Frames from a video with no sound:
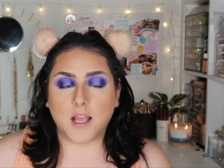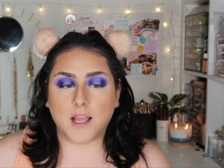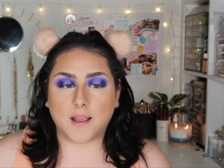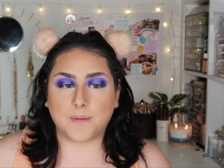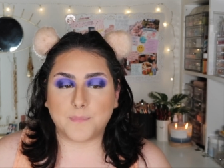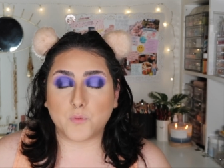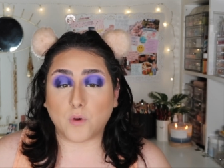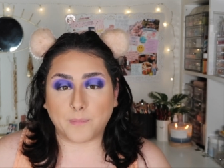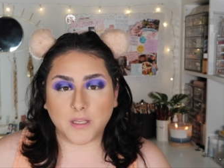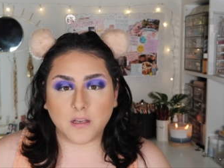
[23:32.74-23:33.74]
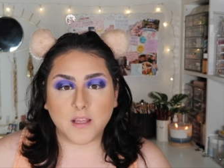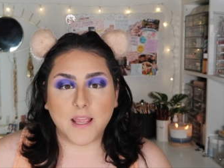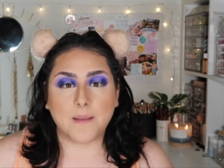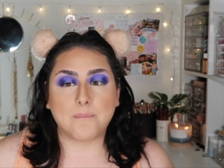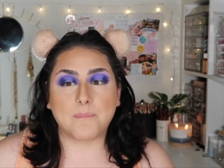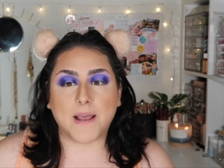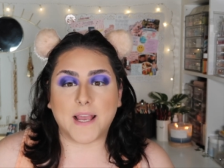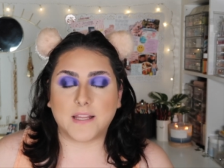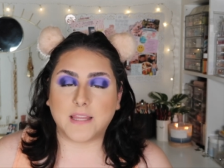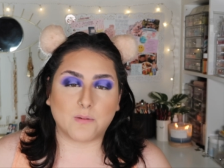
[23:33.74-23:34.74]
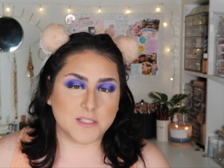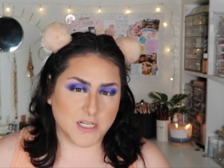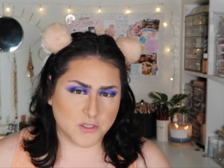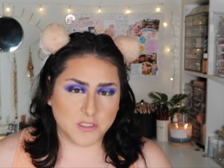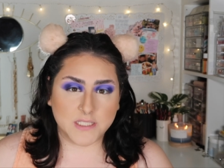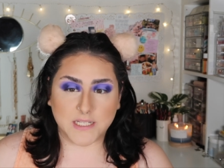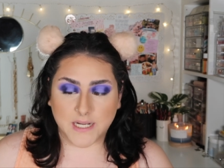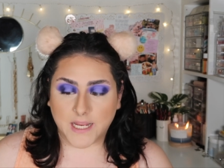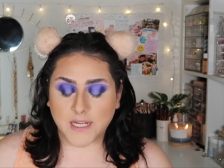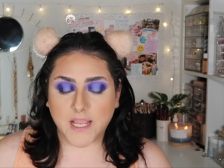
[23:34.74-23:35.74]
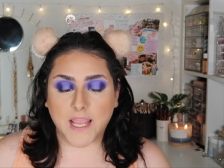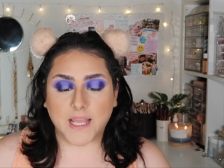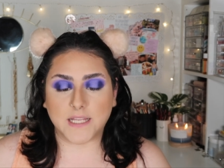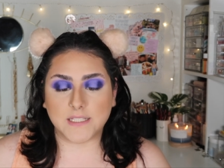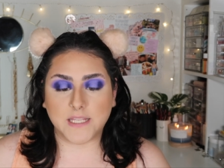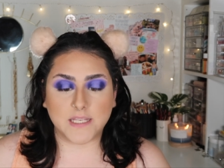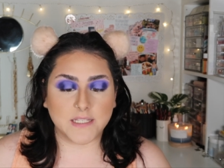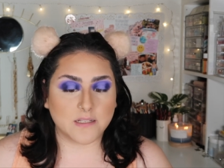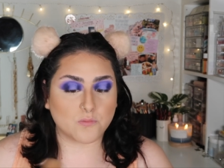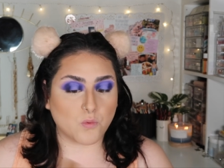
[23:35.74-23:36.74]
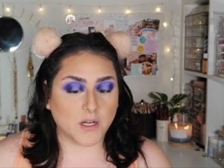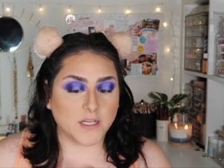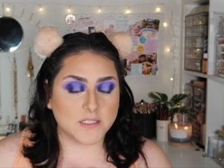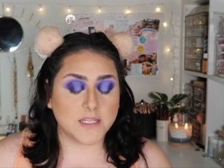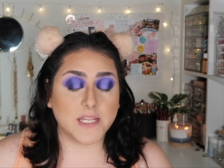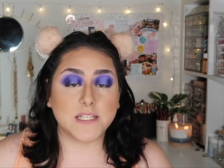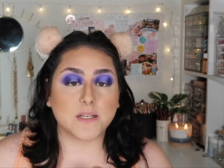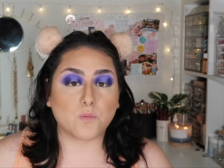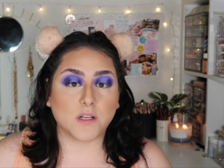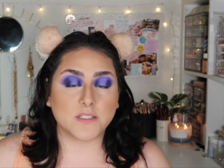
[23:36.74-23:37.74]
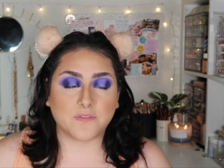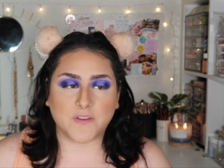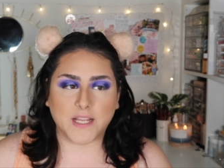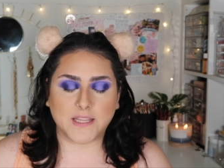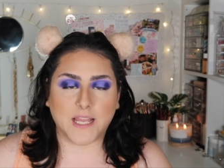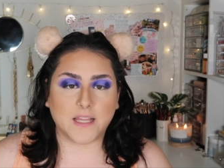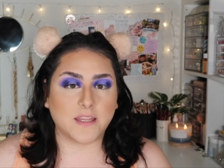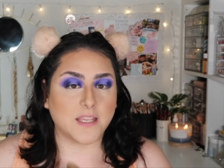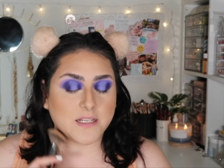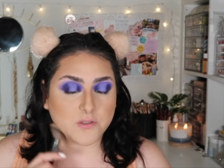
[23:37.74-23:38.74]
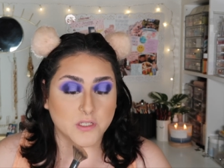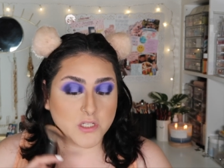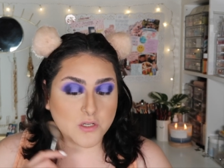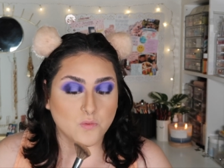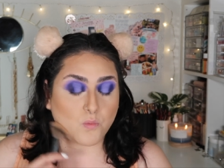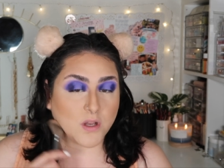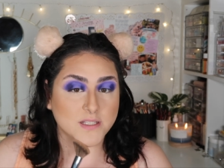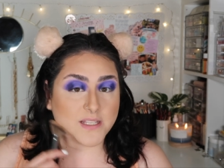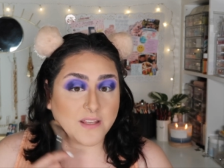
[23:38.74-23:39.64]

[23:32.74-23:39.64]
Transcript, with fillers: um, woman but that was actually denied and he did wanted he did want to fight that the extradition was